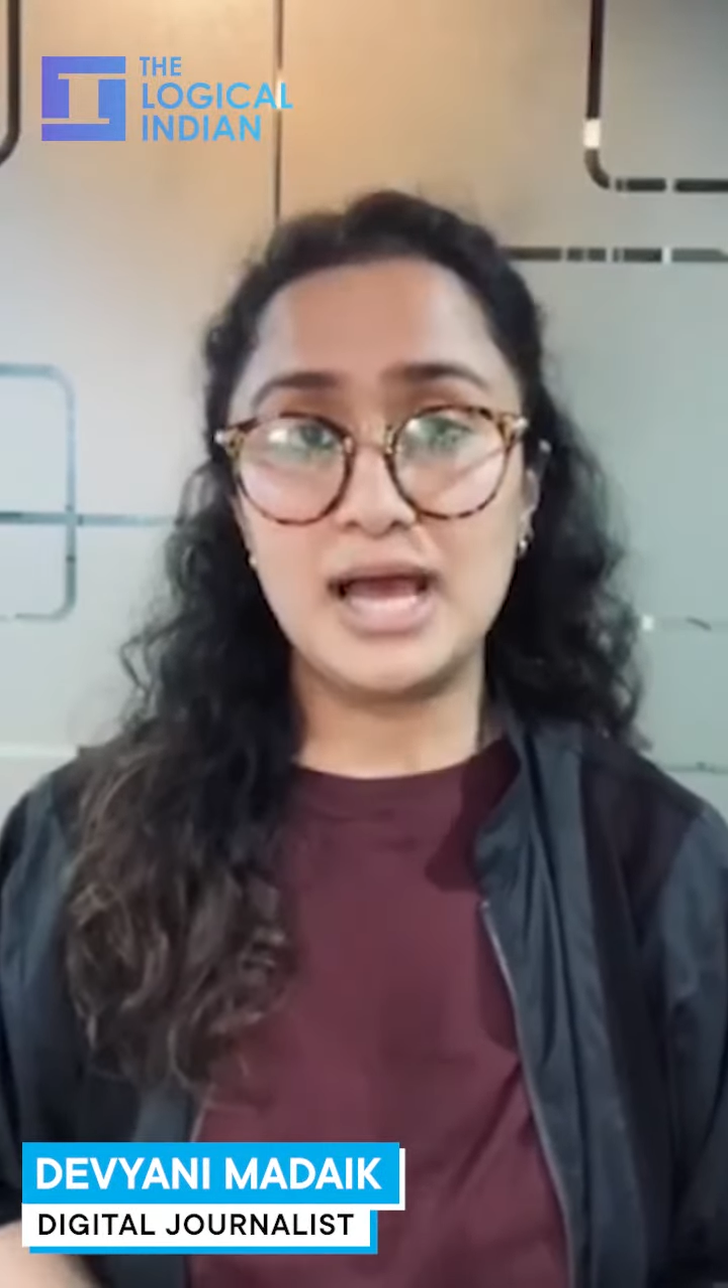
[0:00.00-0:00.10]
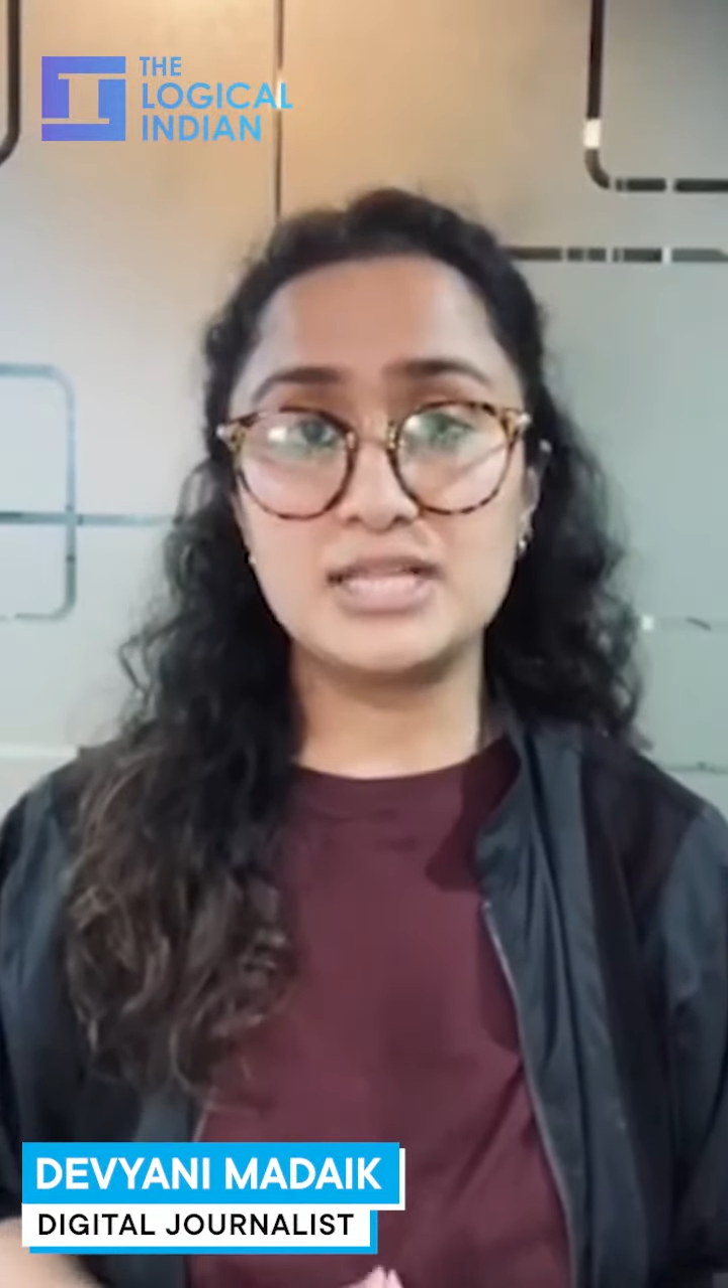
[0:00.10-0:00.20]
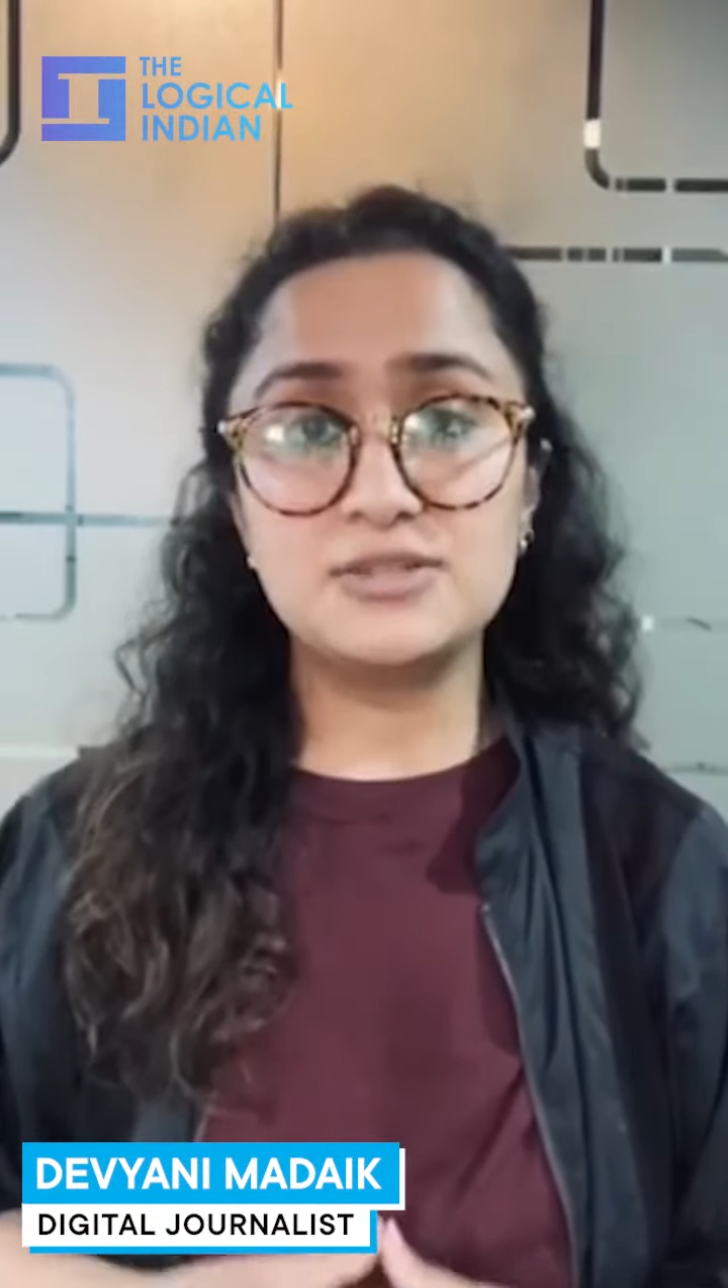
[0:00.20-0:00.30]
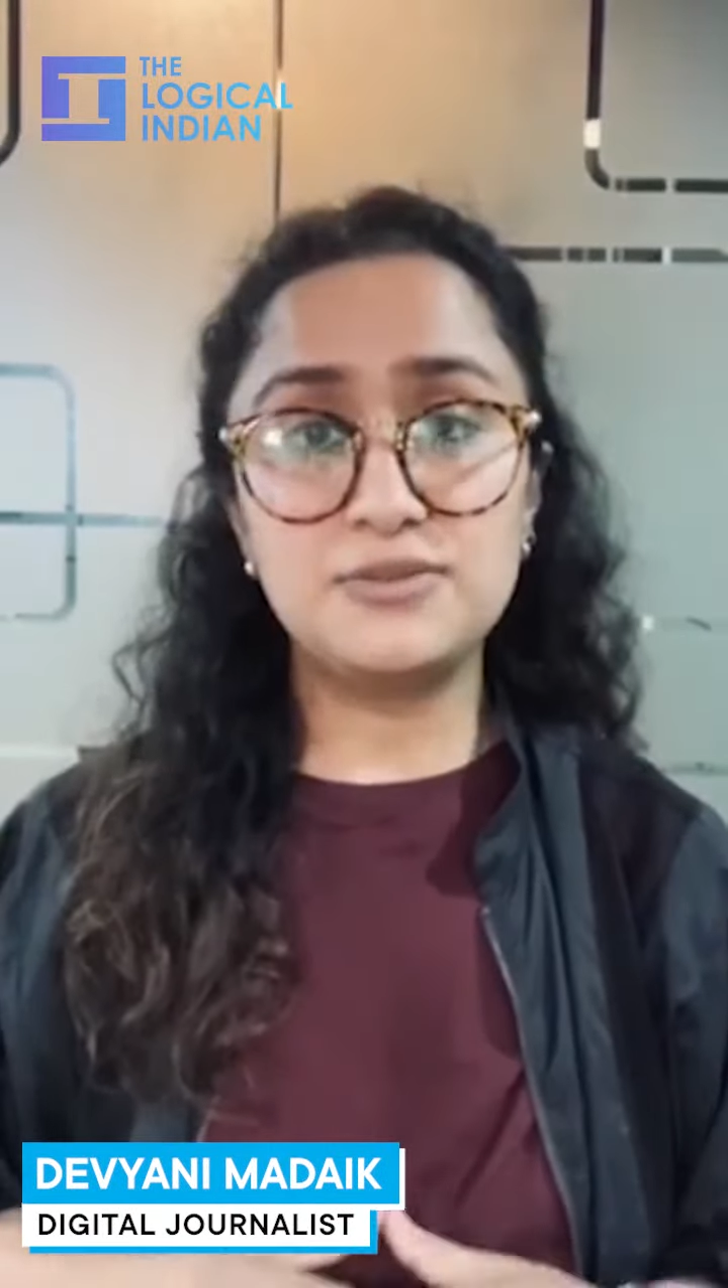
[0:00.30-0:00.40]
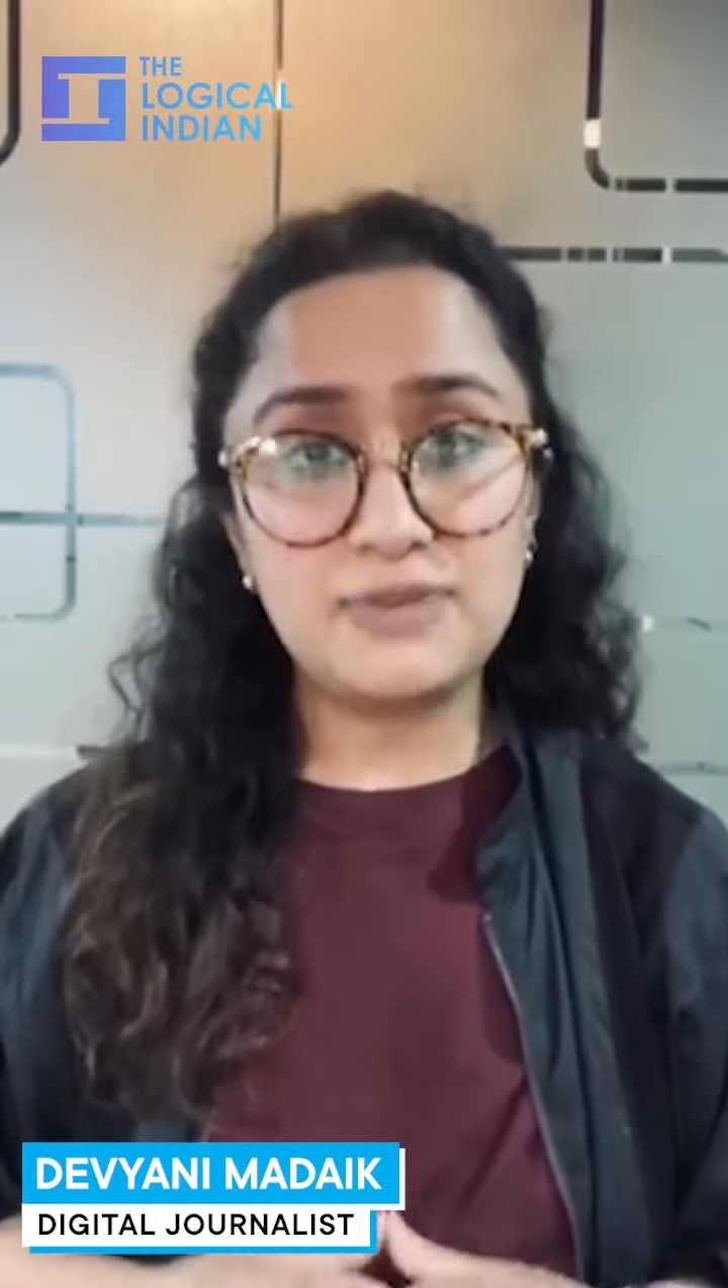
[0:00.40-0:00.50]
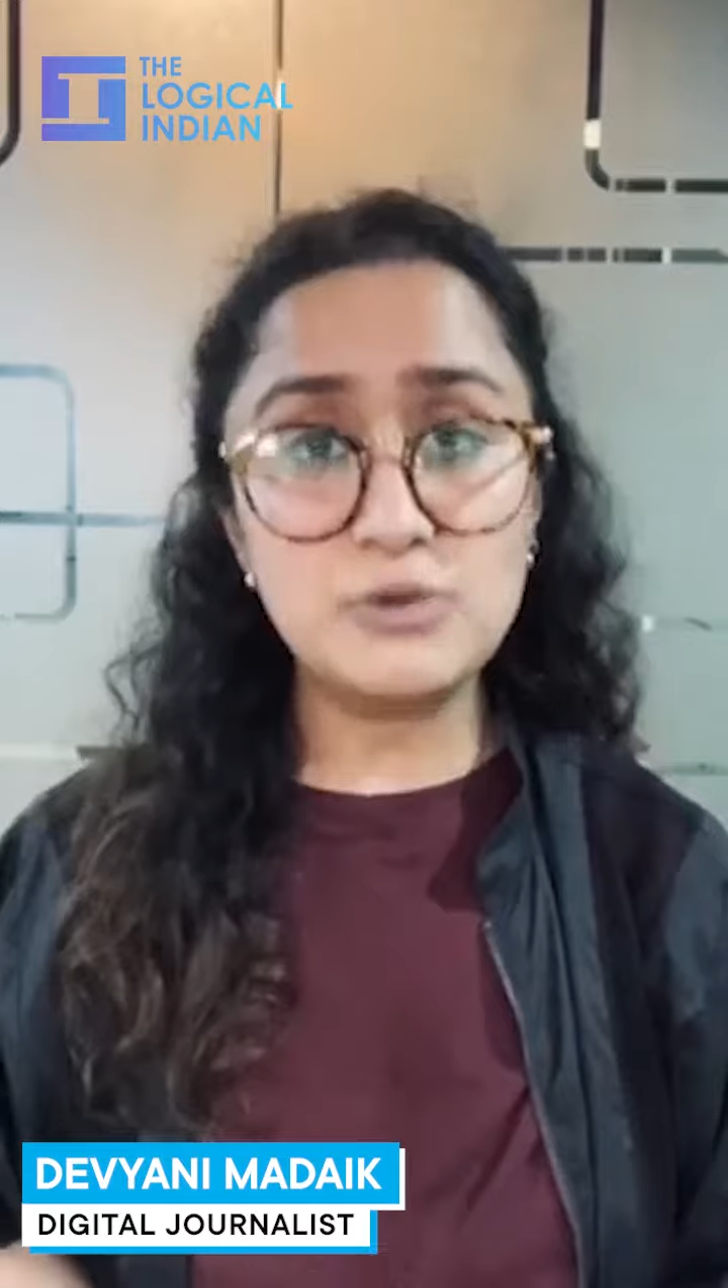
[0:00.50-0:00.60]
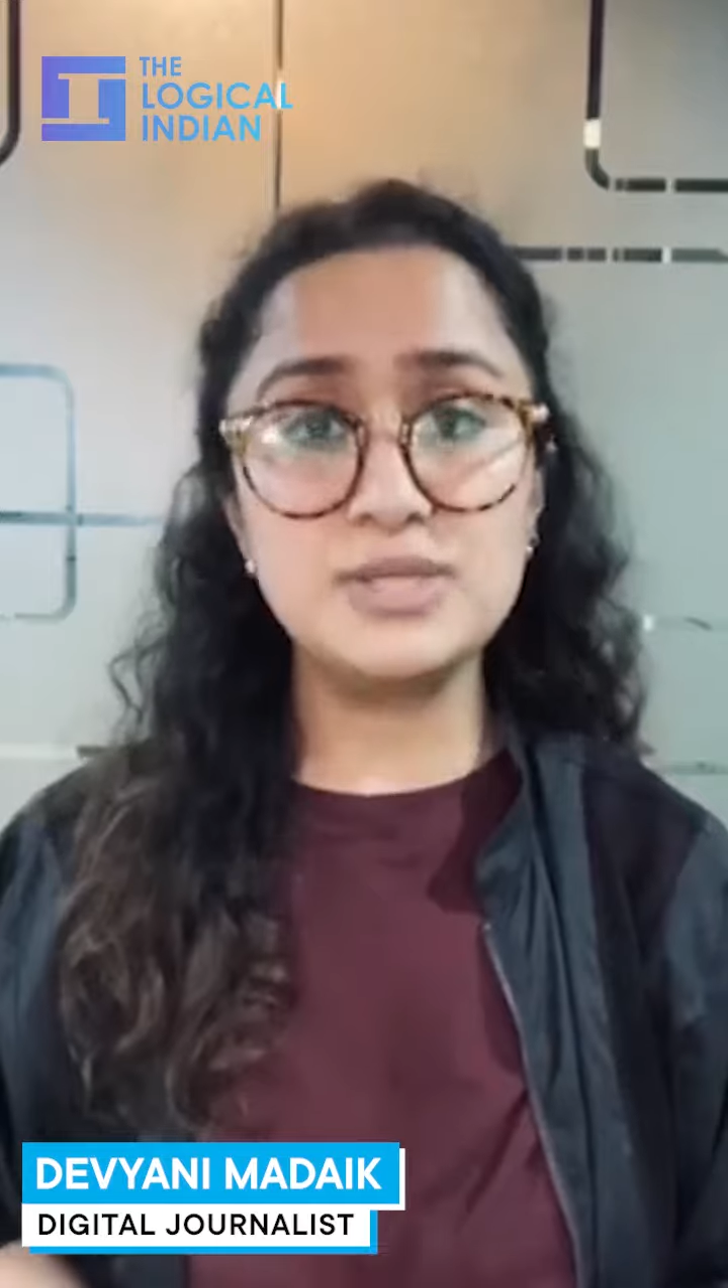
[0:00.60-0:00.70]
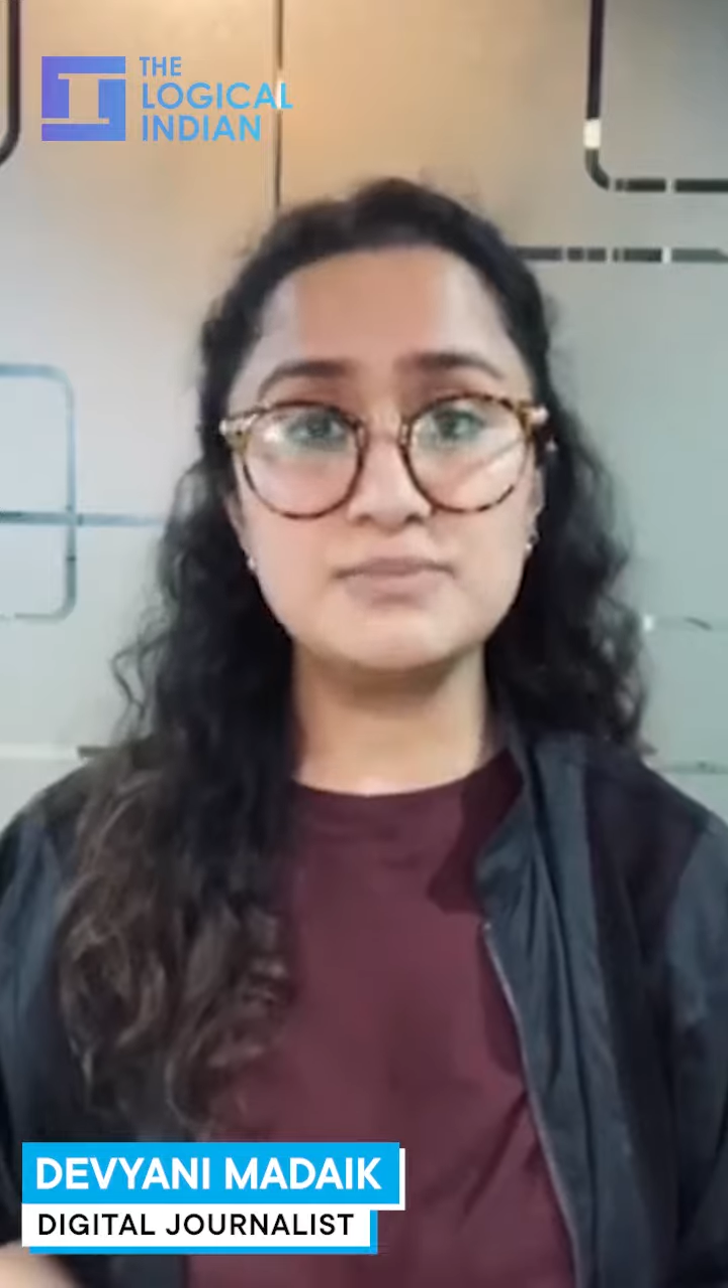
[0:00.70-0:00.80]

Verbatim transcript: has found